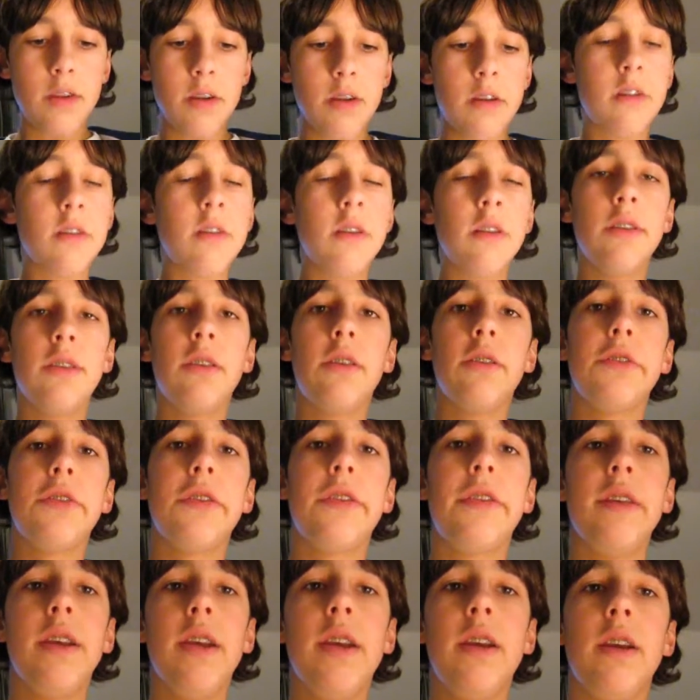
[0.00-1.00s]
Another
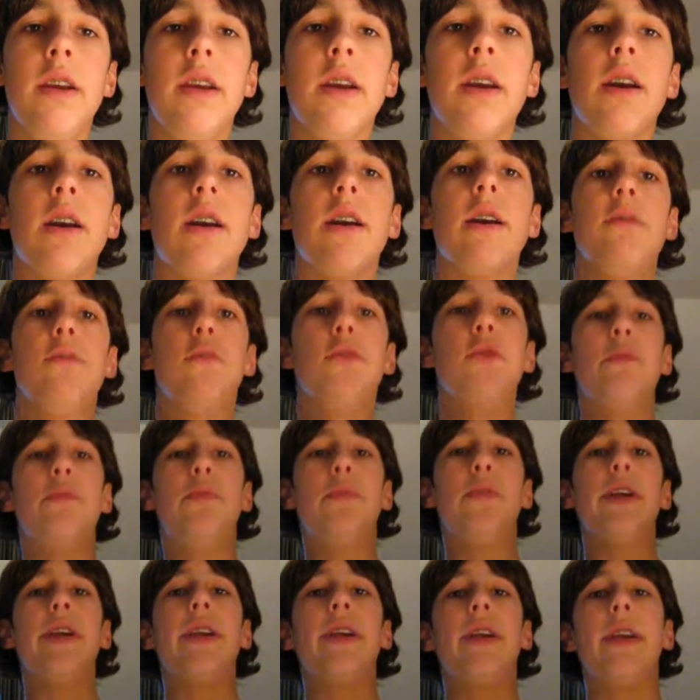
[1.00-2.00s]
thing I would
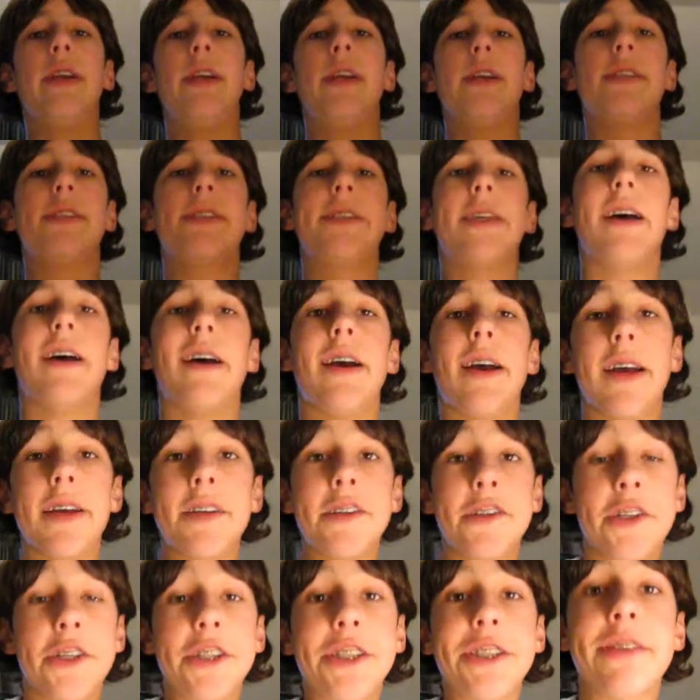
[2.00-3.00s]
bring is a
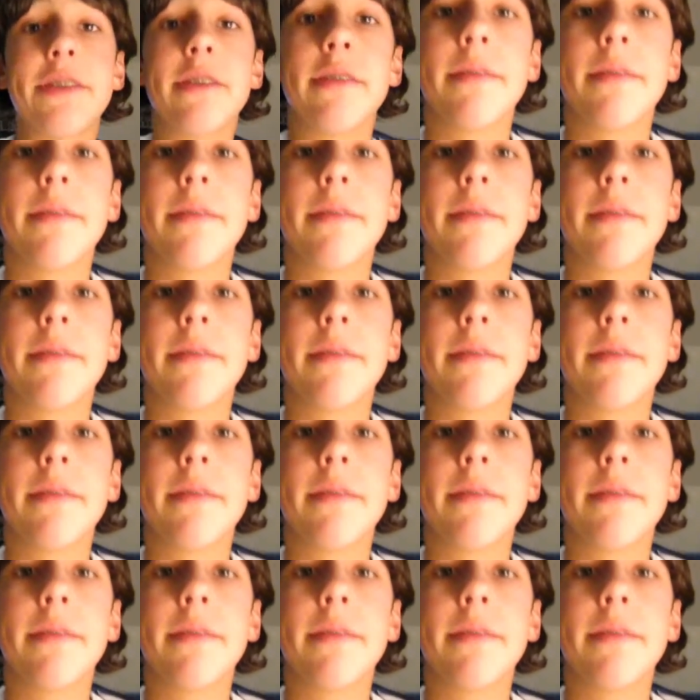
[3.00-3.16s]
hatchet.